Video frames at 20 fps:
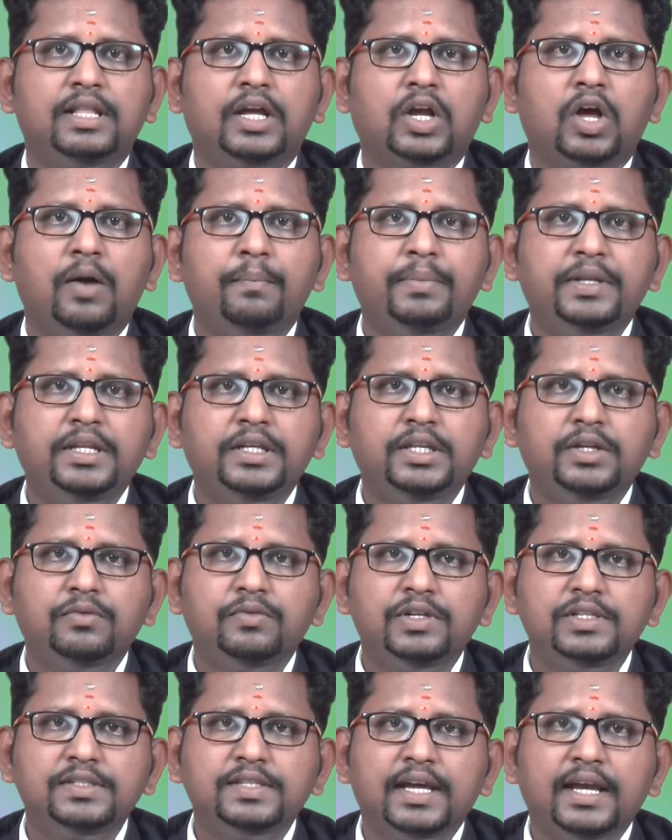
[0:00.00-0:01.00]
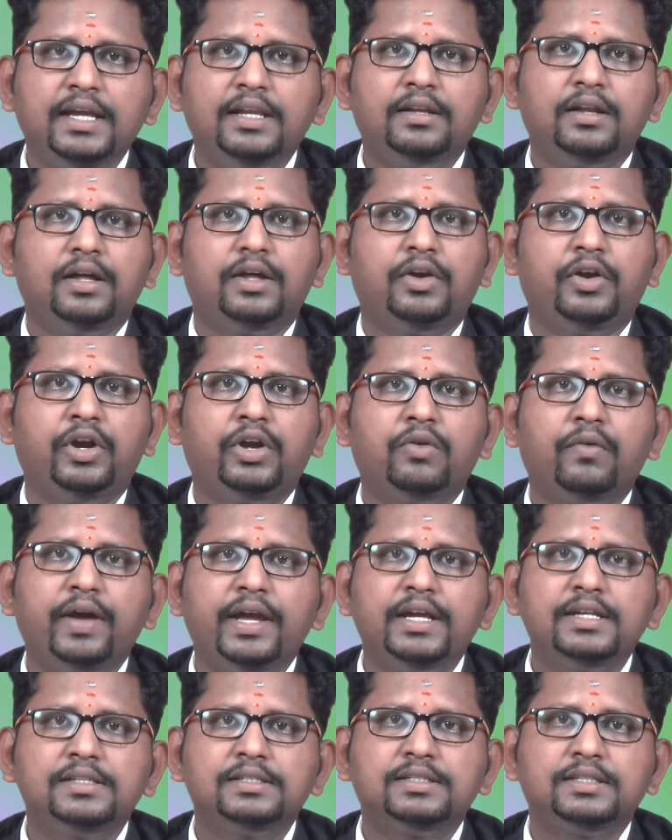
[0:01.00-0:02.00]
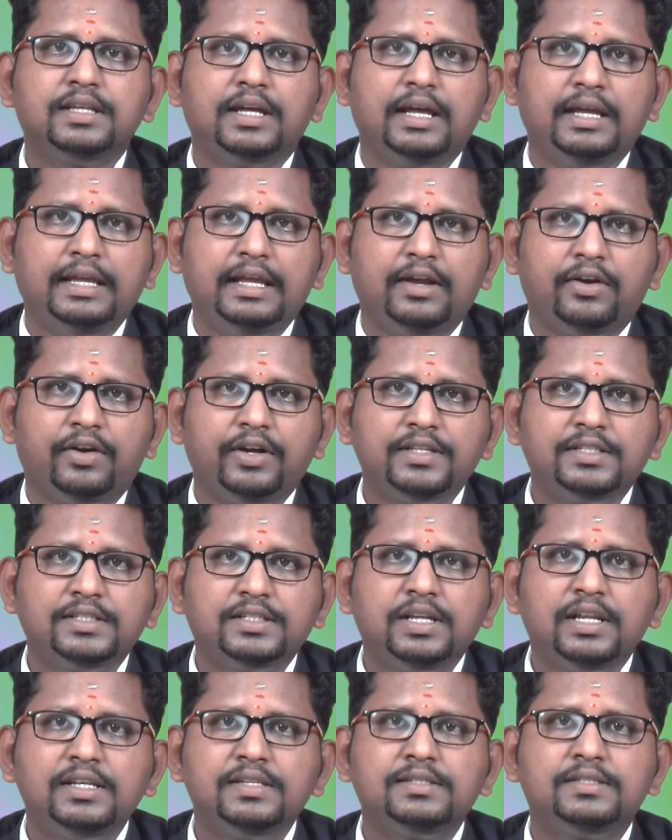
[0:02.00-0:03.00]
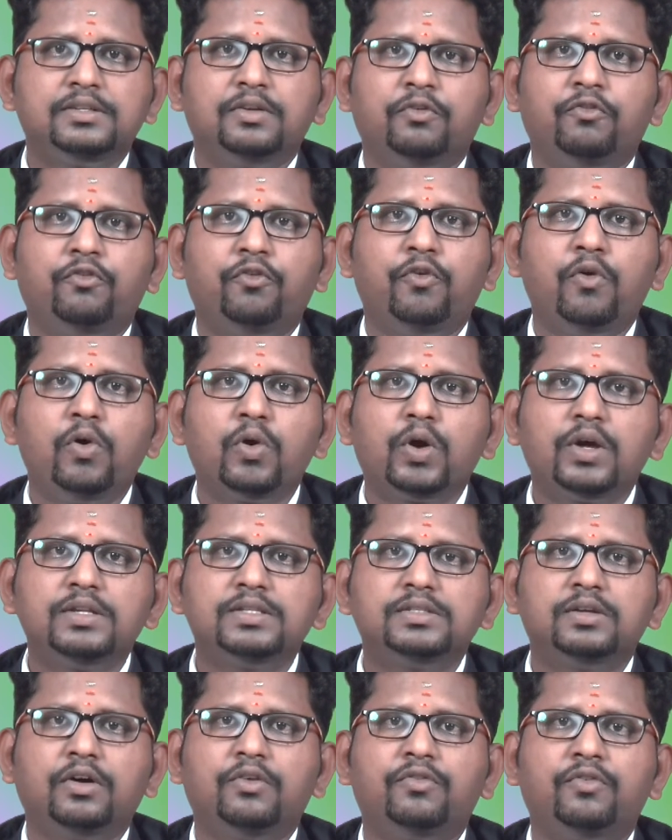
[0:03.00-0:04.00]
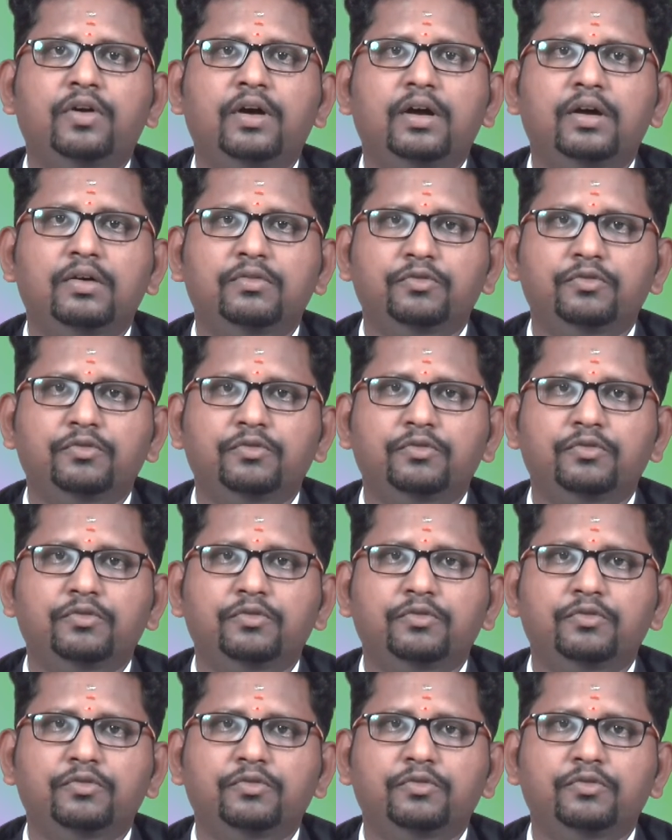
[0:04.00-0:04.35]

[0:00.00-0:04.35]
The competitive design requires a restless focus of